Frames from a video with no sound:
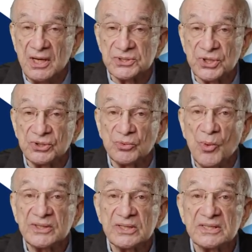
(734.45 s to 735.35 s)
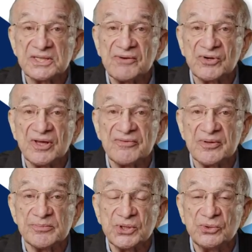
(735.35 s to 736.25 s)
So what did several of
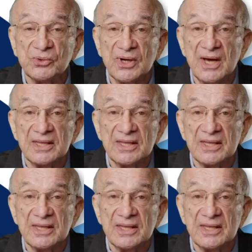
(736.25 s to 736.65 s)
them do?